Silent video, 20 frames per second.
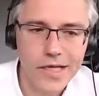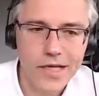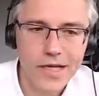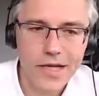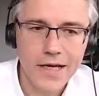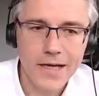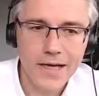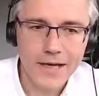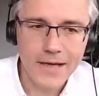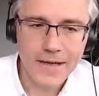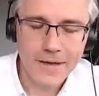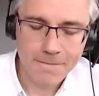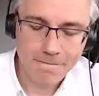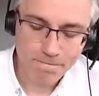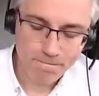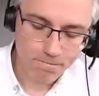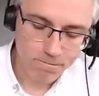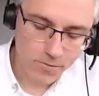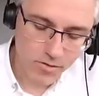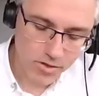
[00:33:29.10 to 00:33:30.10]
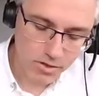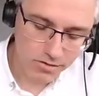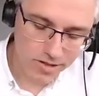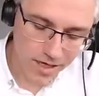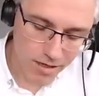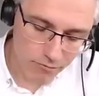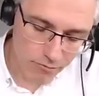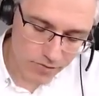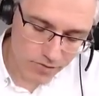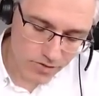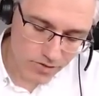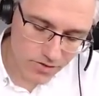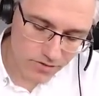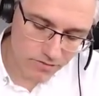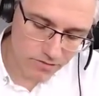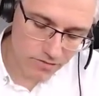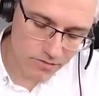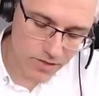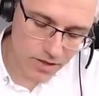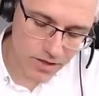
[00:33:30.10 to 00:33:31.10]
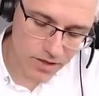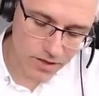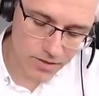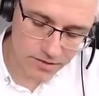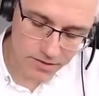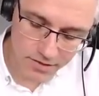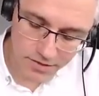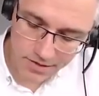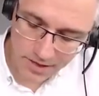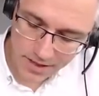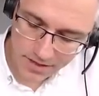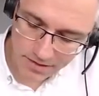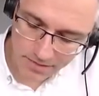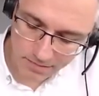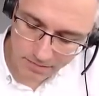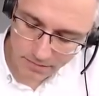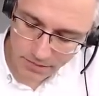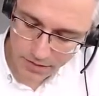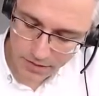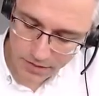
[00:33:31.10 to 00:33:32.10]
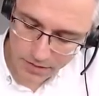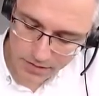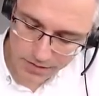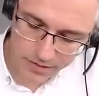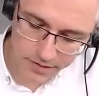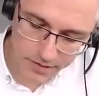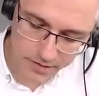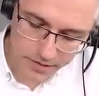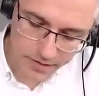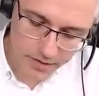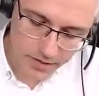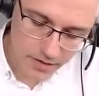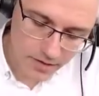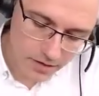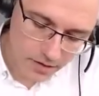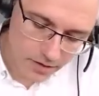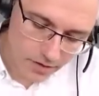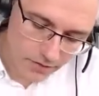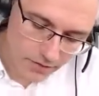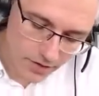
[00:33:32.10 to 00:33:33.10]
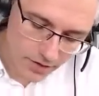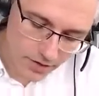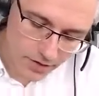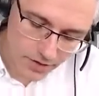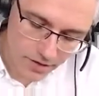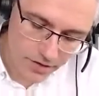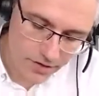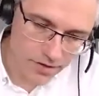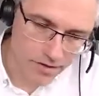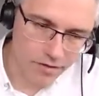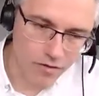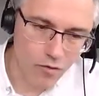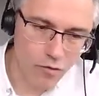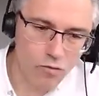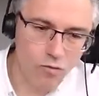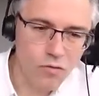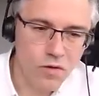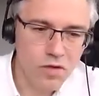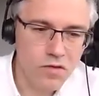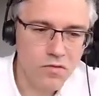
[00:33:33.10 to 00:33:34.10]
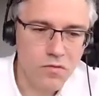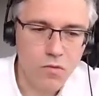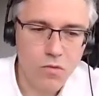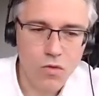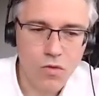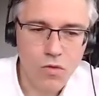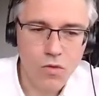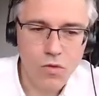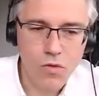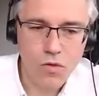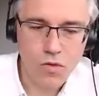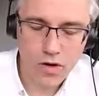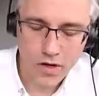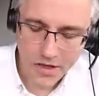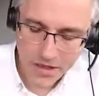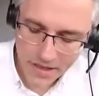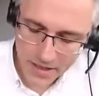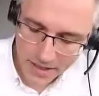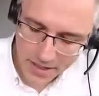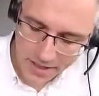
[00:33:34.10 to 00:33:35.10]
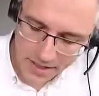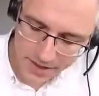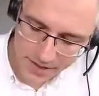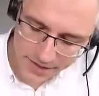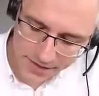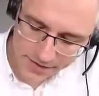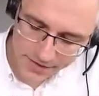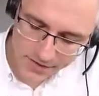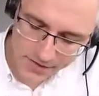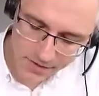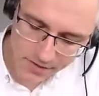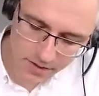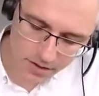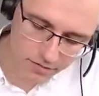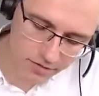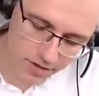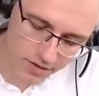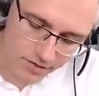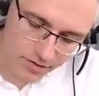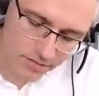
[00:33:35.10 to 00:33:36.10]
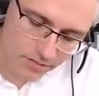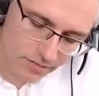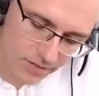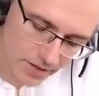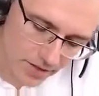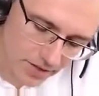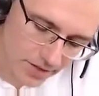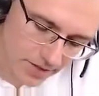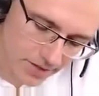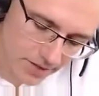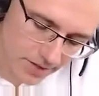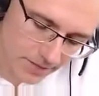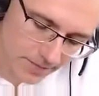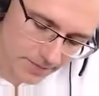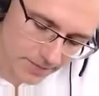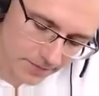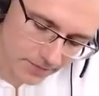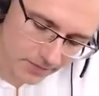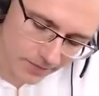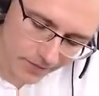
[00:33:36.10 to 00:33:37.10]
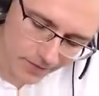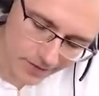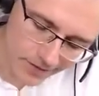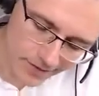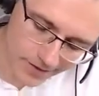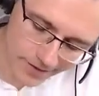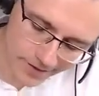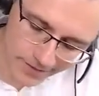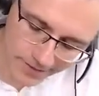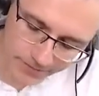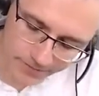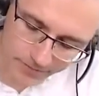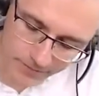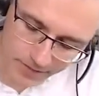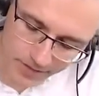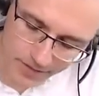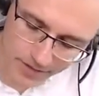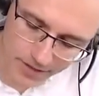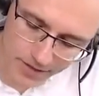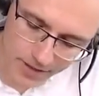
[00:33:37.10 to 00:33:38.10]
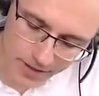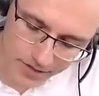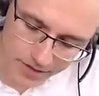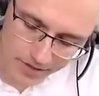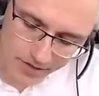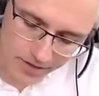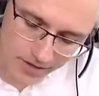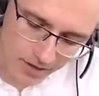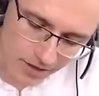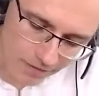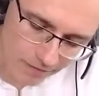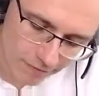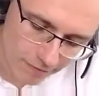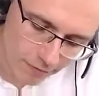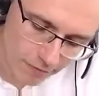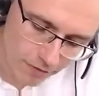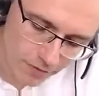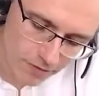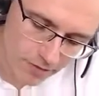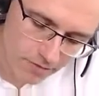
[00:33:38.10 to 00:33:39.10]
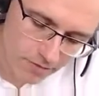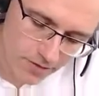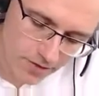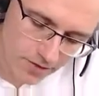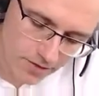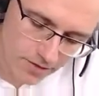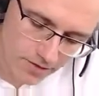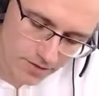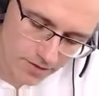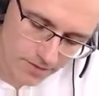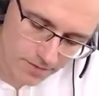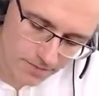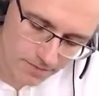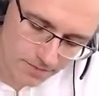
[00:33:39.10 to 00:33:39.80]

So that was debt burden over here. One more is going to be debt affordability.